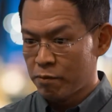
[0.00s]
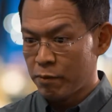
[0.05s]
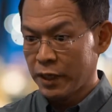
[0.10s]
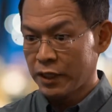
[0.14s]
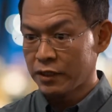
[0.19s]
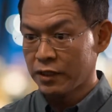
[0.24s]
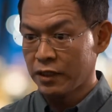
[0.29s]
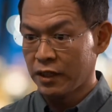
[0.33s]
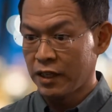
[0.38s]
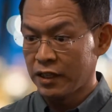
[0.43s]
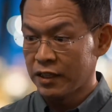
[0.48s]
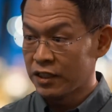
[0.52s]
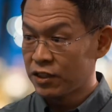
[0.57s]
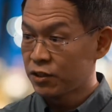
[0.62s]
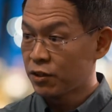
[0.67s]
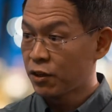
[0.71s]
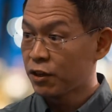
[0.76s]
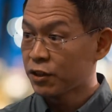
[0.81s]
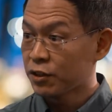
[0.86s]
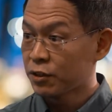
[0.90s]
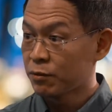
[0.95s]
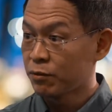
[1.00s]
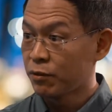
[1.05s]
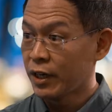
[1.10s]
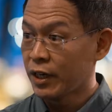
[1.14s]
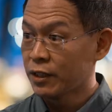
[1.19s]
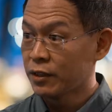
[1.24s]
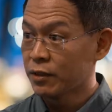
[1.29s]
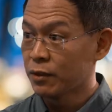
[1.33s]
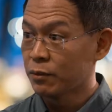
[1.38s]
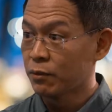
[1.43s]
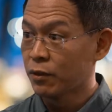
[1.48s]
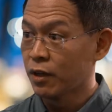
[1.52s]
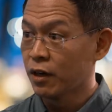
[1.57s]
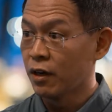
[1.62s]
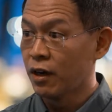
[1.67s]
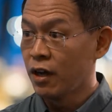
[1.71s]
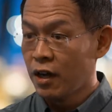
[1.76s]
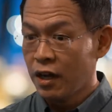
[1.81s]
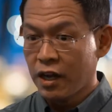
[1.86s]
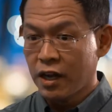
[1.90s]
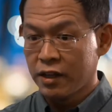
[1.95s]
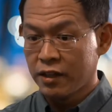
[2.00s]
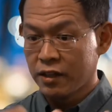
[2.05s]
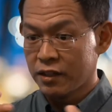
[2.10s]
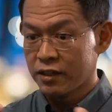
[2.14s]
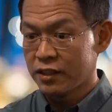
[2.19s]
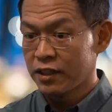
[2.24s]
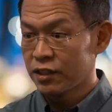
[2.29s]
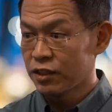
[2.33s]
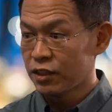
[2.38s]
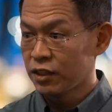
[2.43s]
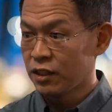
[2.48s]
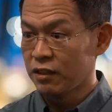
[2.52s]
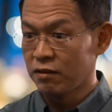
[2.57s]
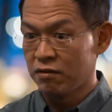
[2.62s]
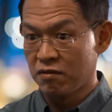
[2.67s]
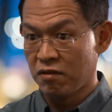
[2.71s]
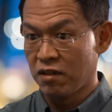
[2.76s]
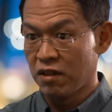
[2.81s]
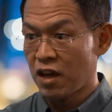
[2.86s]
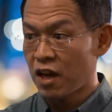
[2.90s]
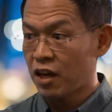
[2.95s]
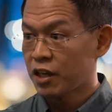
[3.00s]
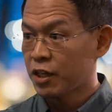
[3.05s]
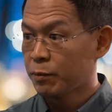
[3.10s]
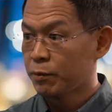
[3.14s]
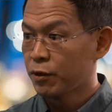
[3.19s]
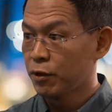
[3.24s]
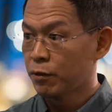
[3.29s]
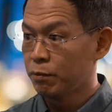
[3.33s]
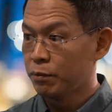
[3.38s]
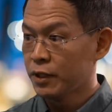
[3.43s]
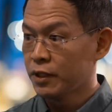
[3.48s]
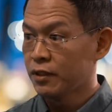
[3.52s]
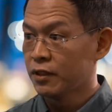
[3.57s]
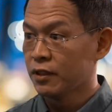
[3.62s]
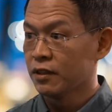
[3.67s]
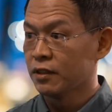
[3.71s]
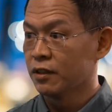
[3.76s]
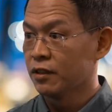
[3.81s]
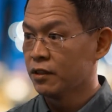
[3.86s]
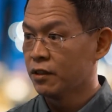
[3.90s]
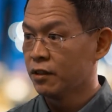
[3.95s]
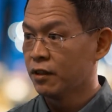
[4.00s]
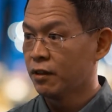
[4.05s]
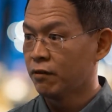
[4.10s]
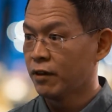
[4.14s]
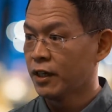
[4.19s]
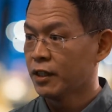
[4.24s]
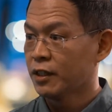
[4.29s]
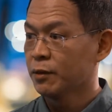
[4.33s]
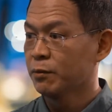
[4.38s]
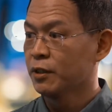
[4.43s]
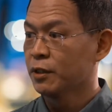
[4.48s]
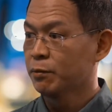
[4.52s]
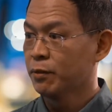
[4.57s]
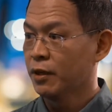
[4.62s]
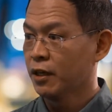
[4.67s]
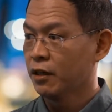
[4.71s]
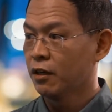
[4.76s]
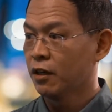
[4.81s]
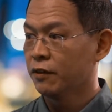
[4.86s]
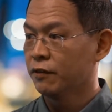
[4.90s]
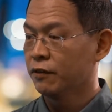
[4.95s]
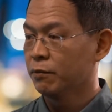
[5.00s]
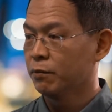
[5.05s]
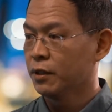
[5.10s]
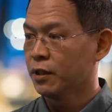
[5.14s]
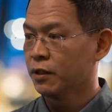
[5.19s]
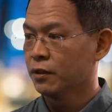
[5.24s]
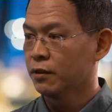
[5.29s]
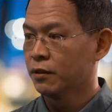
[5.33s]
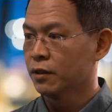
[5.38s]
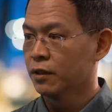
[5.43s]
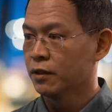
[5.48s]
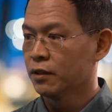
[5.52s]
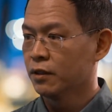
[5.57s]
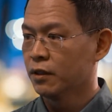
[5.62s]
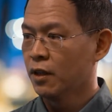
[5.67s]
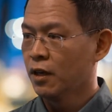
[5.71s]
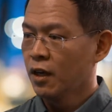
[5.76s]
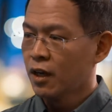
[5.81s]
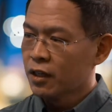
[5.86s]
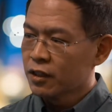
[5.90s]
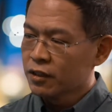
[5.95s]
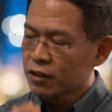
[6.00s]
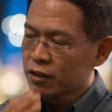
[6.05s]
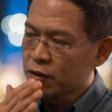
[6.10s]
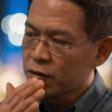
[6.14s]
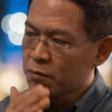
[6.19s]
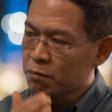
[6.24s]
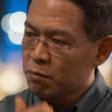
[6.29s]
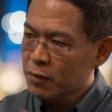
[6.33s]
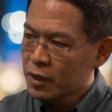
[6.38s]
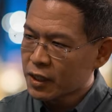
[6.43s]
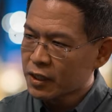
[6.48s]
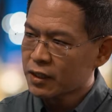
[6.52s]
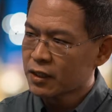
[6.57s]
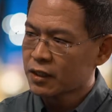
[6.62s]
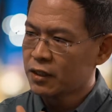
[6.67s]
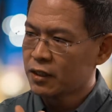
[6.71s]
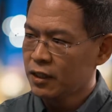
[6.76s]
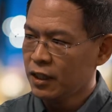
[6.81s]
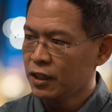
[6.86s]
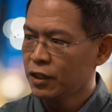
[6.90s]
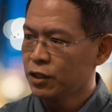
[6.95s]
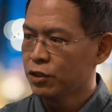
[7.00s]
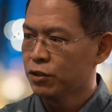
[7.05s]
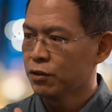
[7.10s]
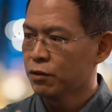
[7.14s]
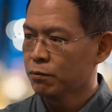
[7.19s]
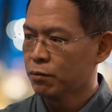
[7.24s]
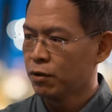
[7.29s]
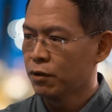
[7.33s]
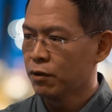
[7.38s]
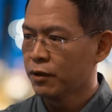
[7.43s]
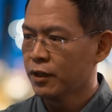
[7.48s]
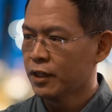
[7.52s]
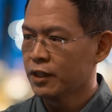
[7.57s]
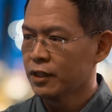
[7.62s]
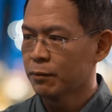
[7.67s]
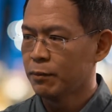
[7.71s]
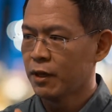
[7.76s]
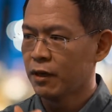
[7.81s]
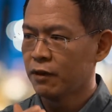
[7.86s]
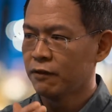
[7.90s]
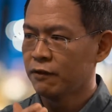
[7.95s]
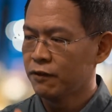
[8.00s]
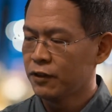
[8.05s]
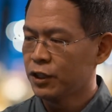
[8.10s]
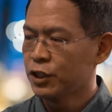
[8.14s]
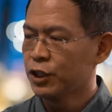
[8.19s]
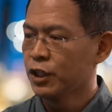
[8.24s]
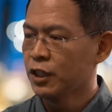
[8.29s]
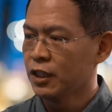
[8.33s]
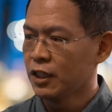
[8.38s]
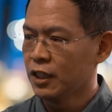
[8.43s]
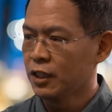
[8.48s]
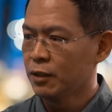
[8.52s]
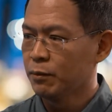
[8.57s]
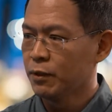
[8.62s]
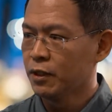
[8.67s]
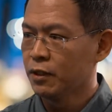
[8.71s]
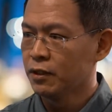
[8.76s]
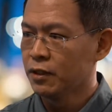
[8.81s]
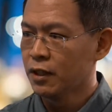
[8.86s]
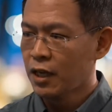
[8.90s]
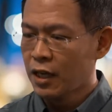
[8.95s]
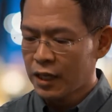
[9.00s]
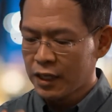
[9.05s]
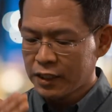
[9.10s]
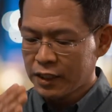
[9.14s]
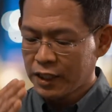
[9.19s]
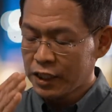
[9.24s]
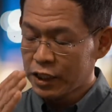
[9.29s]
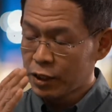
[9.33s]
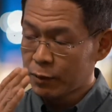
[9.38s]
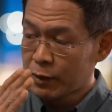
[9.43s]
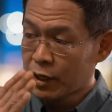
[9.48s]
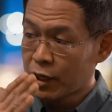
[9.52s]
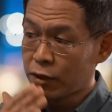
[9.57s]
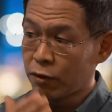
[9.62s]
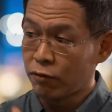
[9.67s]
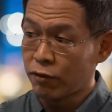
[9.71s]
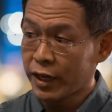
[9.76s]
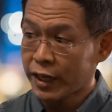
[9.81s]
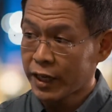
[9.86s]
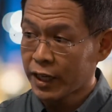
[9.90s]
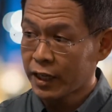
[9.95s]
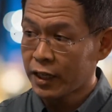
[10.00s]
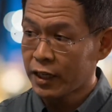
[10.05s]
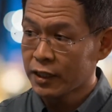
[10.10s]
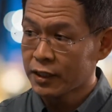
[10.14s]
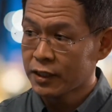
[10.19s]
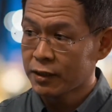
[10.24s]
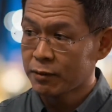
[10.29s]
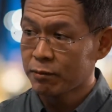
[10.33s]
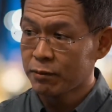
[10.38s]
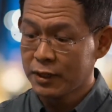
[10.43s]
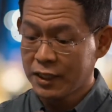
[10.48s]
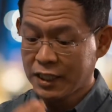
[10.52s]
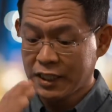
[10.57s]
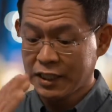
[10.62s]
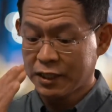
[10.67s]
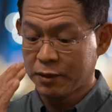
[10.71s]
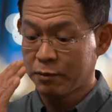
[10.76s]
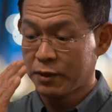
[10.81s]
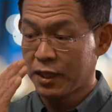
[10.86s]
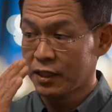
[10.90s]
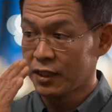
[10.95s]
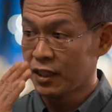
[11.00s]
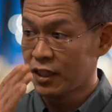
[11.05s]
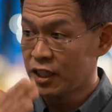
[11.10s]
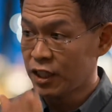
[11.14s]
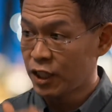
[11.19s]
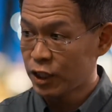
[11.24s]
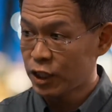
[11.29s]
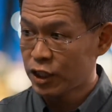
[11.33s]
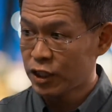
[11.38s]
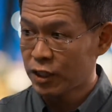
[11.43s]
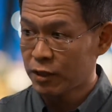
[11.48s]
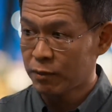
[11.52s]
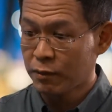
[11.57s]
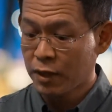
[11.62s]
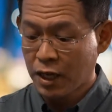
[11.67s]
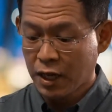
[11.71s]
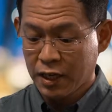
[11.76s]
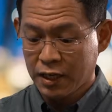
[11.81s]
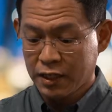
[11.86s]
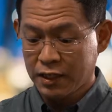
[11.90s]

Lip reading: basically install some ransomware, and then essentially lock up your business until the ransom is paid off in Bitcoins. So you must teach your employees about phishing emails. Teach them how to recognize them, teach them not to touch them,